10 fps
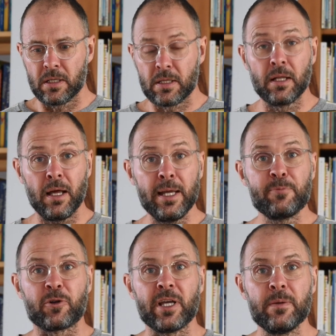The
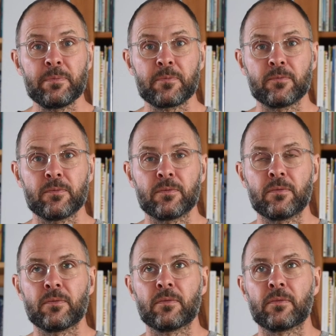library
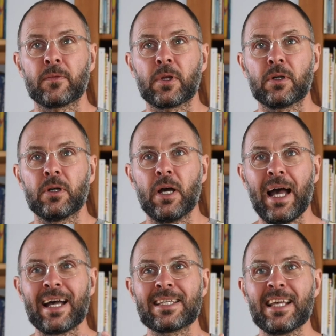
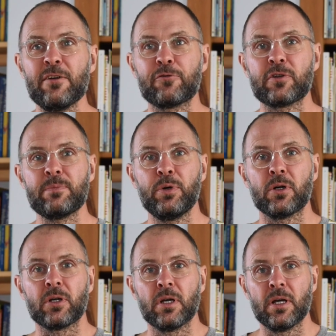has every
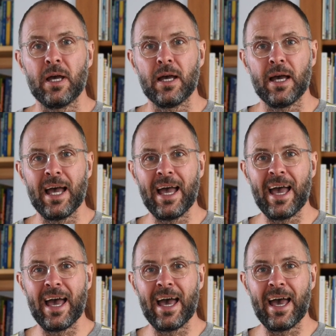book
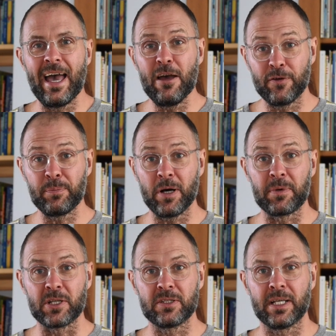ever
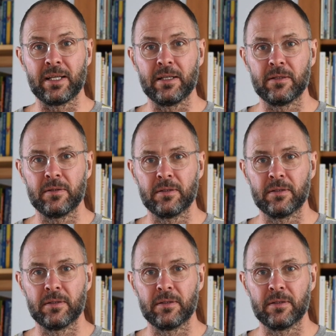published in it.